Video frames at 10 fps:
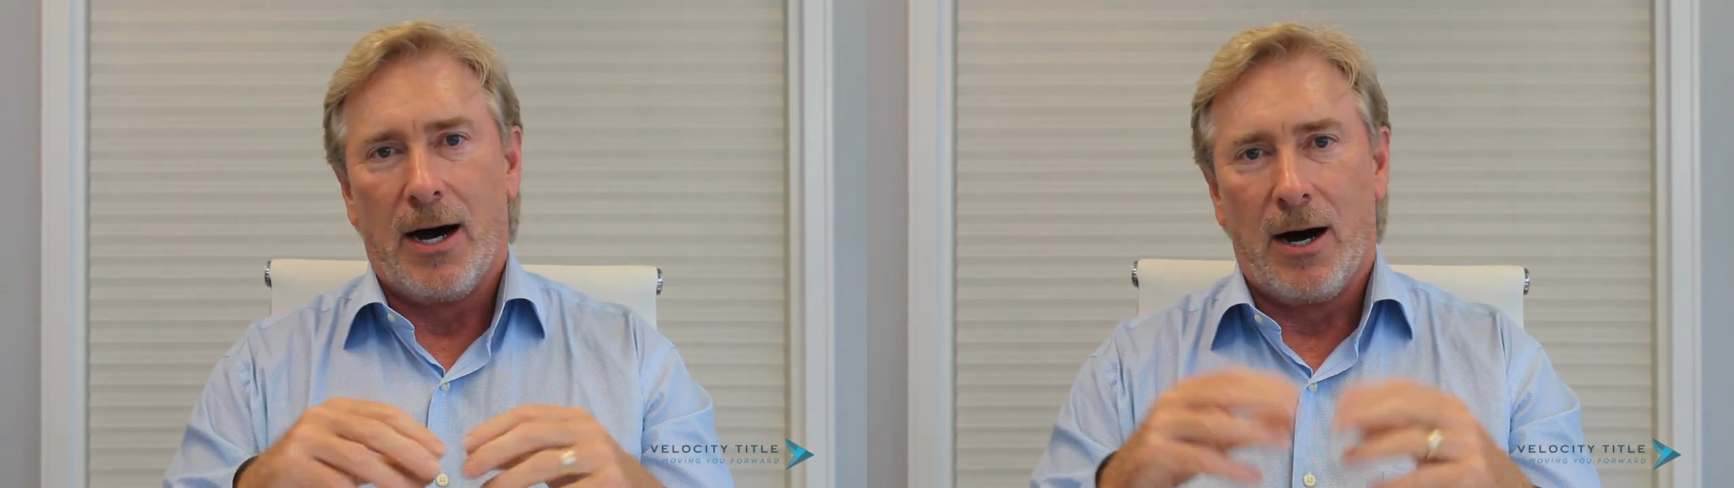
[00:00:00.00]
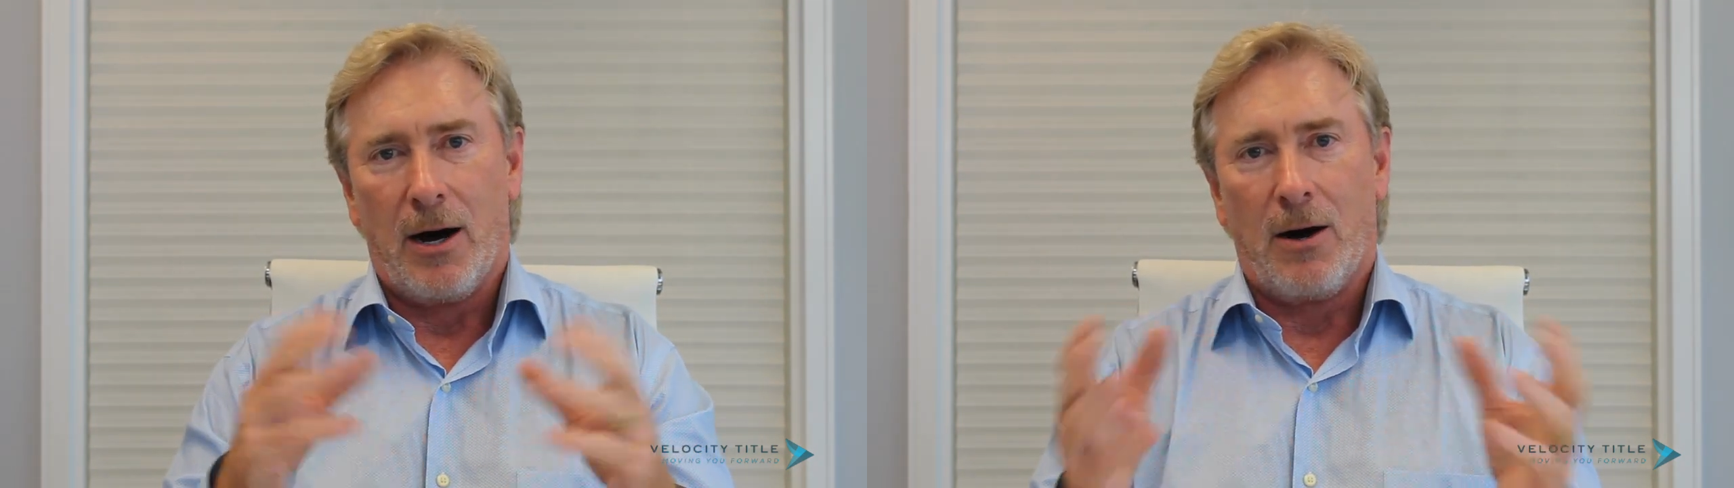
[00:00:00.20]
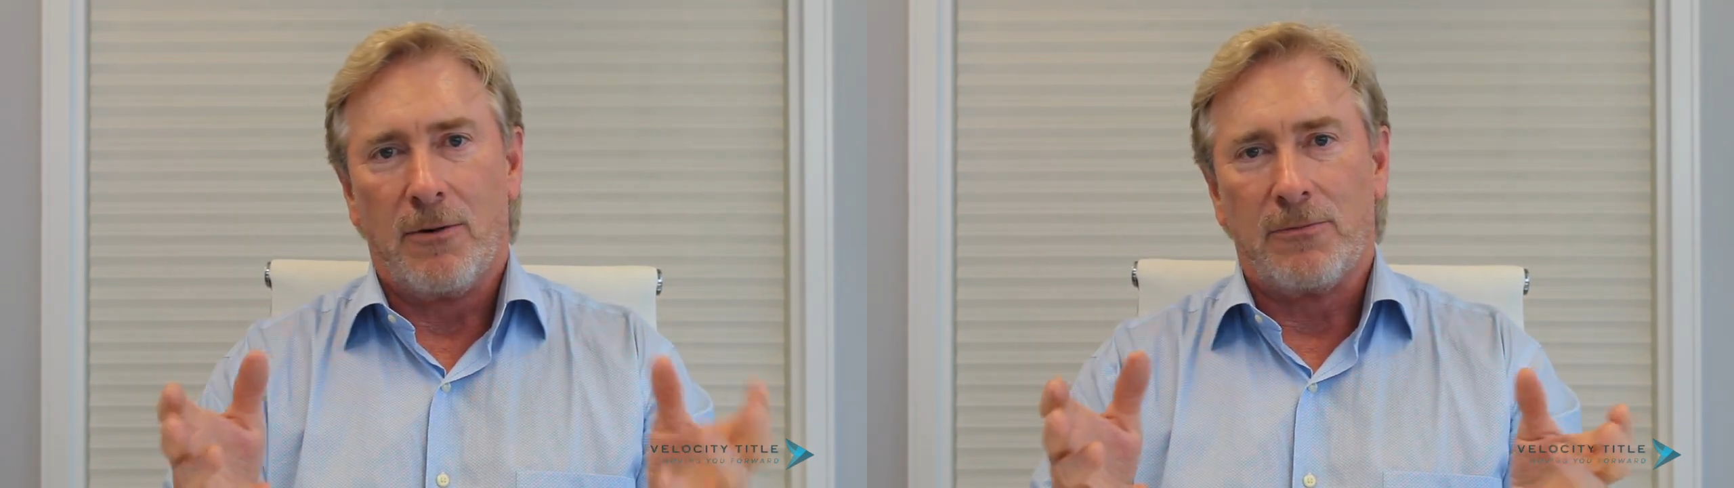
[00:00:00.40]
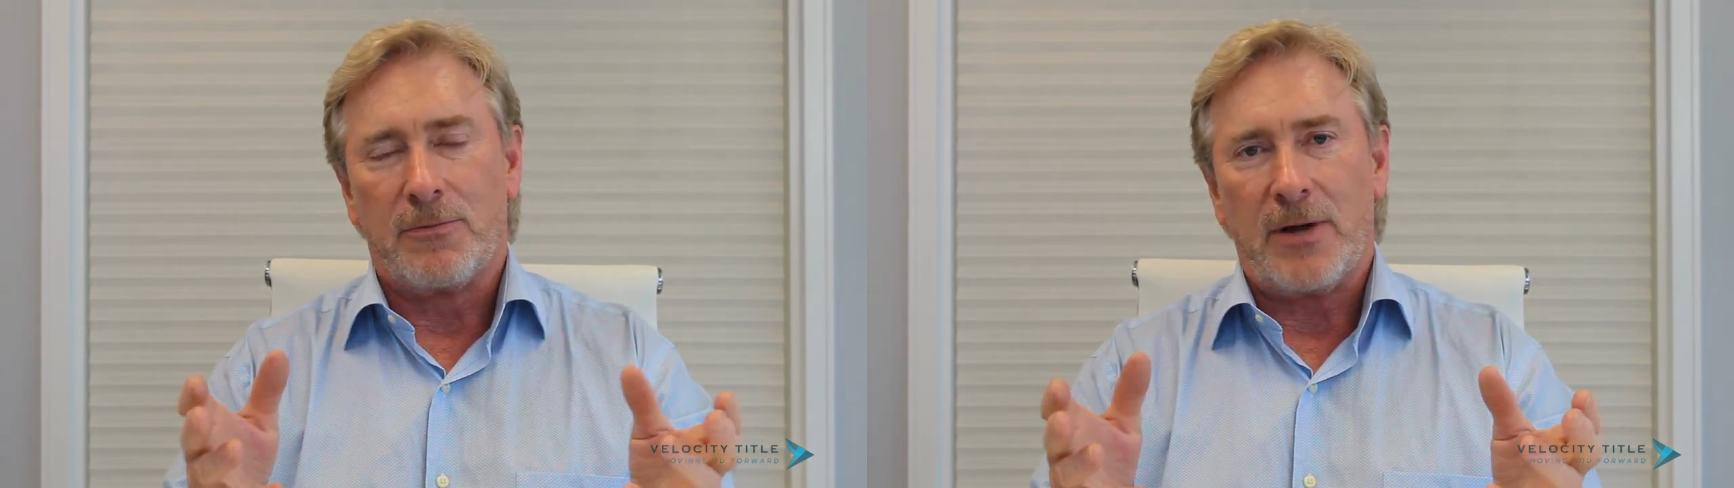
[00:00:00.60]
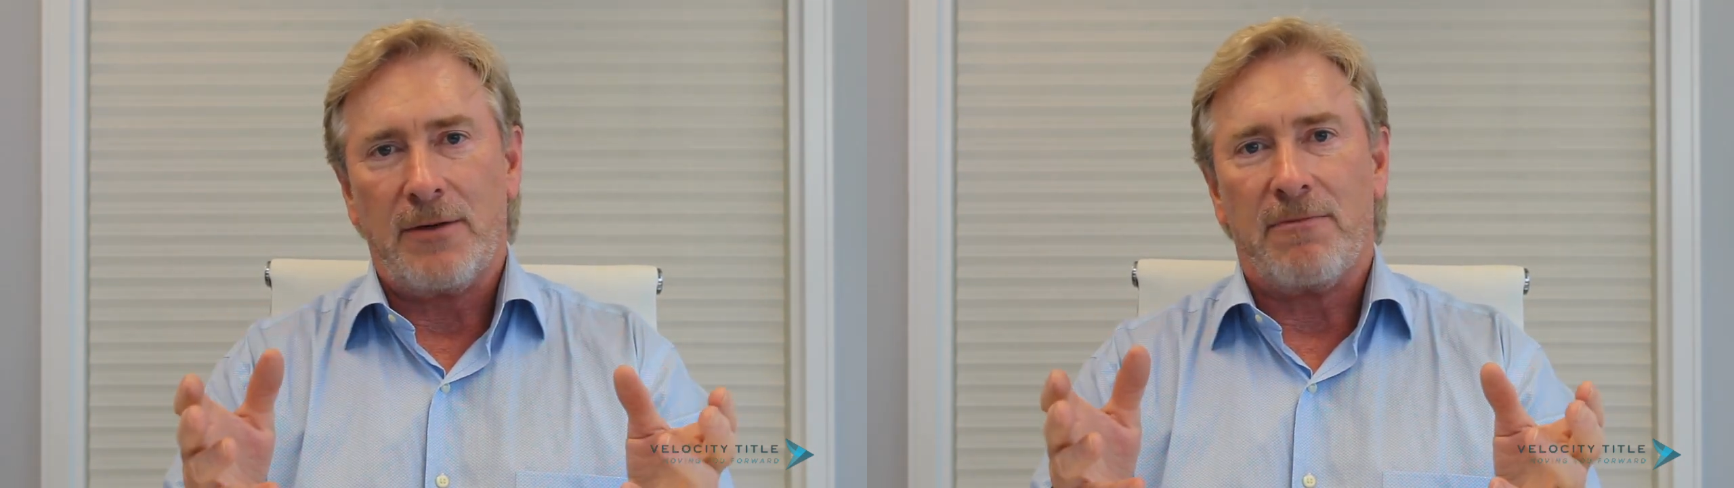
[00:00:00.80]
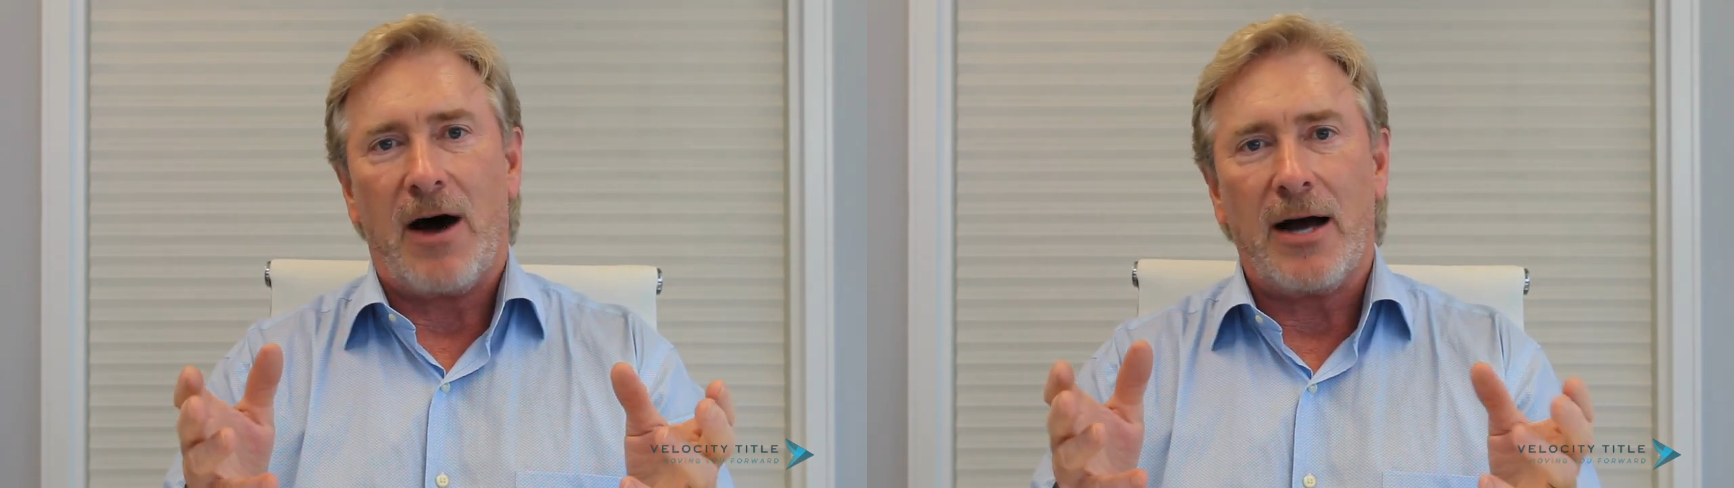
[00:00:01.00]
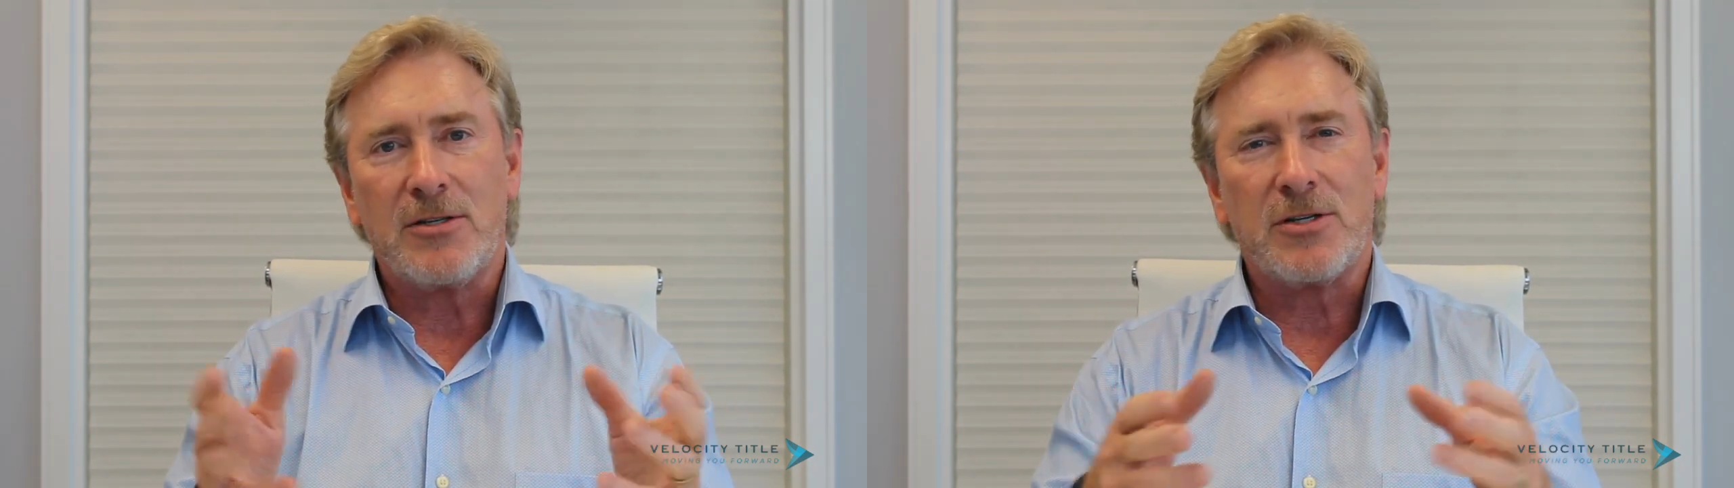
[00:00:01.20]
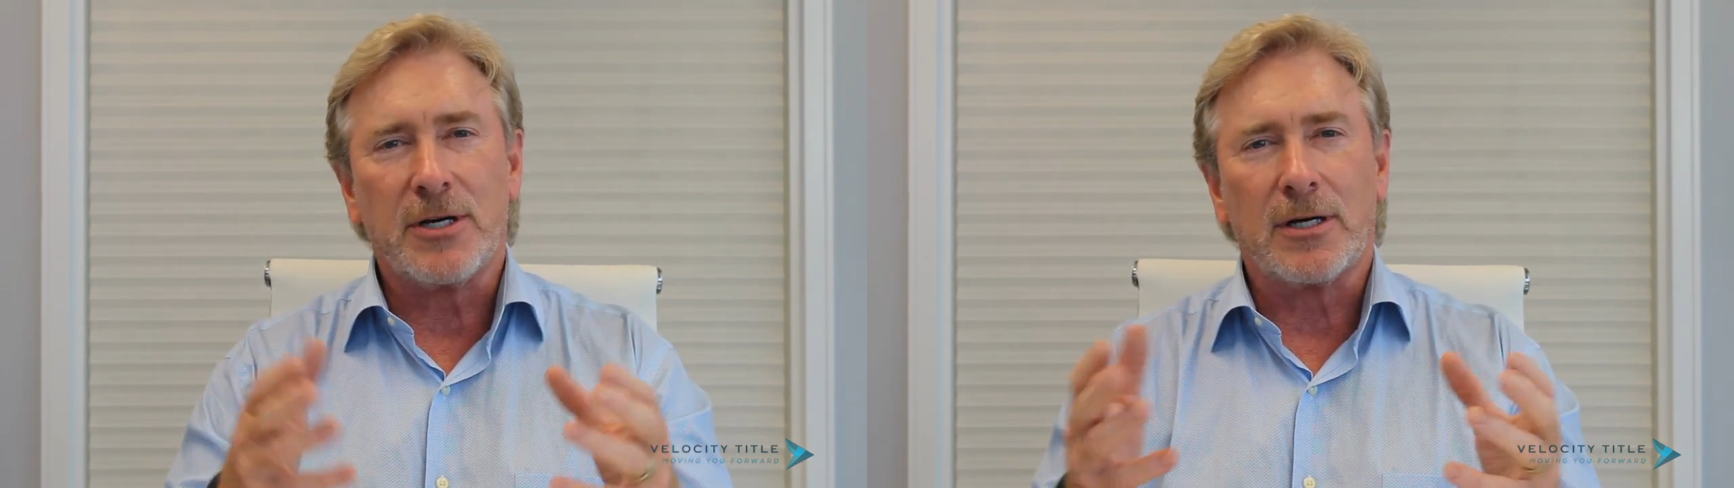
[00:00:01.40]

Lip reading: of advising